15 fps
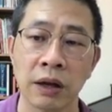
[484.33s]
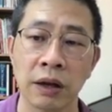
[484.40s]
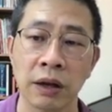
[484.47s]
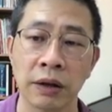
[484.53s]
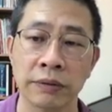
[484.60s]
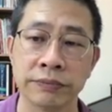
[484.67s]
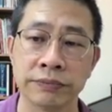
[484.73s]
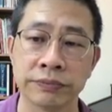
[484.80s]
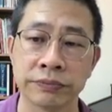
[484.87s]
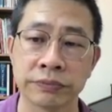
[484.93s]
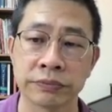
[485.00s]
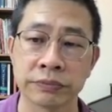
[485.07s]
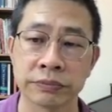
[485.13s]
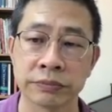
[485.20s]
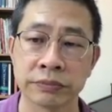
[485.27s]
Um,
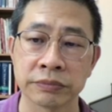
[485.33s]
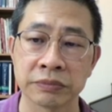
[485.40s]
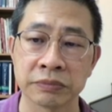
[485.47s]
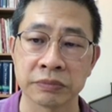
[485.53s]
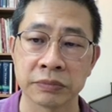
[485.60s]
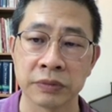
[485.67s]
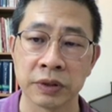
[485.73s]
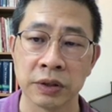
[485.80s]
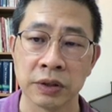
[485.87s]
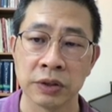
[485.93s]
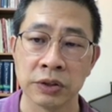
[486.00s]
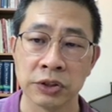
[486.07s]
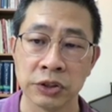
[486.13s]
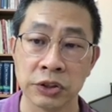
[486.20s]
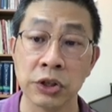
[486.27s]

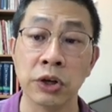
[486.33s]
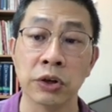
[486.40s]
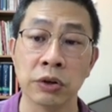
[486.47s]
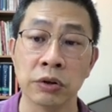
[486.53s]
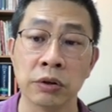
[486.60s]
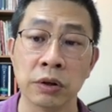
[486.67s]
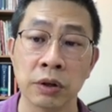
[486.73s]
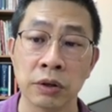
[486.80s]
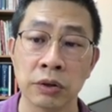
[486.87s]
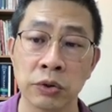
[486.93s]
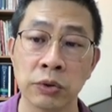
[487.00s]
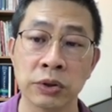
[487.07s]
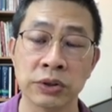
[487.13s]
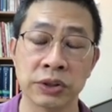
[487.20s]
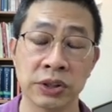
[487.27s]
still,
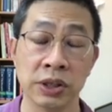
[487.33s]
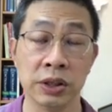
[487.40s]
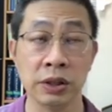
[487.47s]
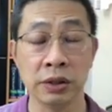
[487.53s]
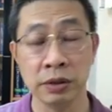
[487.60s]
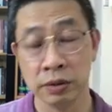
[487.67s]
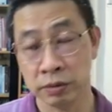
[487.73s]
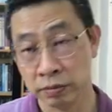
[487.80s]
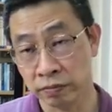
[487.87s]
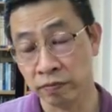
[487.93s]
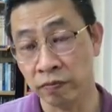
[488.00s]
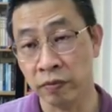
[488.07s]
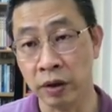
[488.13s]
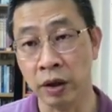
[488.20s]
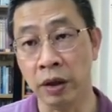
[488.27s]
you will see
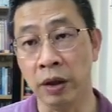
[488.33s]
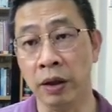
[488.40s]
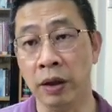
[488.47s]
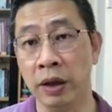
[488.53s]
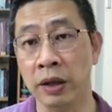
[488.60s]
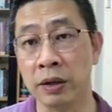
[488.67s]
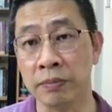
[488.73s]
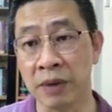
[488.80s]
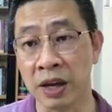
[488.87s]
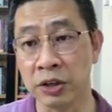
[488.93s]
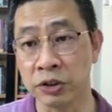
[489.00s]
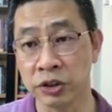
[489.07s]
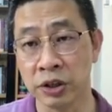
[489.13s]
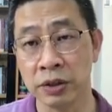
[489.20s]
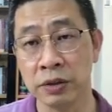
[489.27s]
uh,
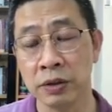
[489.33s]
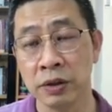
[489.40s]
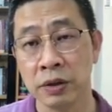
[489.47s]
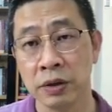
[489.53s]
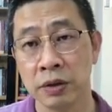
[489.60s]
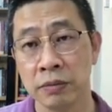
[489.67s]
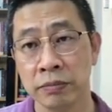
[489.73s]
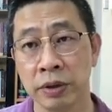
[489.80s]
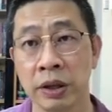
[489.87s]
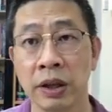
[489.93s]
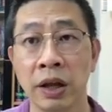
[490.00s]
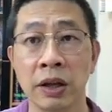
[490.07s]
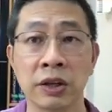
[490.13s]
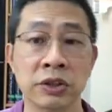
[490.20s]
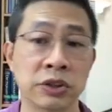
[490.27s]
animation, but
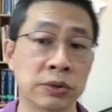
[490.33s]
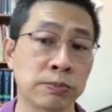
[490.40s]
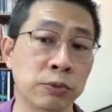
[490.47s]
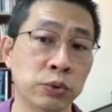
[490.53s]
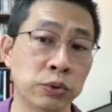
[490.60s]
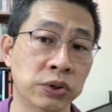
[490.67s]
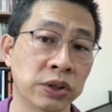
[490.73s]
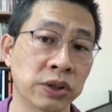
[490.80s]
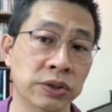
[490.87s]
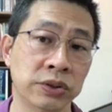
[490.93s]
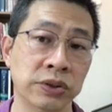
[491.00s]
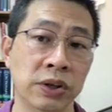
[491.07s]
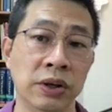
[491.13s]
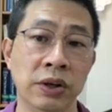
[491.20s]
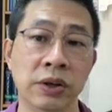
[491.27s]
not as smooth
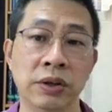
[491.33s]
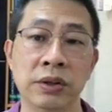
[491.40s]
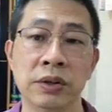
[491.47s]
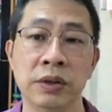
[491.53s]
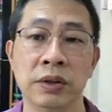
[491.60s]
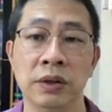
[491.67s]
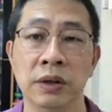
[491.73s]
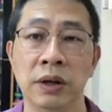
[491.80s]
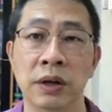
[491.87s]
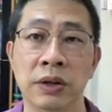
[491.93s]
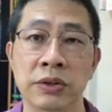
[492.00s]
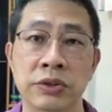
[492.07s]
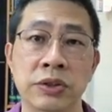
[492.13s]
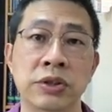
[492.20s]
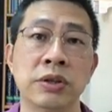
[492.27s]
as
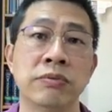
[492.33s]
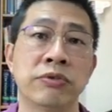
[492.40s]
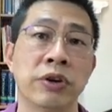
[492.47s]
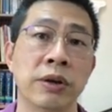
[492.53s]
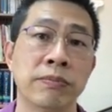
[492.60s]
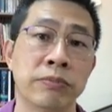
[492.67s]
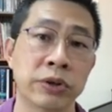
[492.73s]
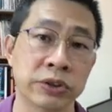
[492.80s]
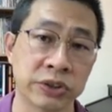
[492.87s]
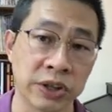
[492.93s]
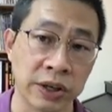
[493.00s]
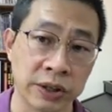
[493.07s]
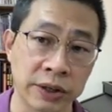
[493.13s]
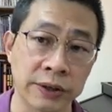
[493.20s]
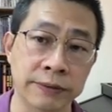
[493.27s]
30 frame per
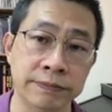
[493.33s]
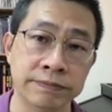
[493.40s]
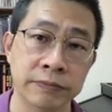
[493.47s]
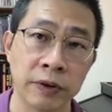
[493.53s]
second.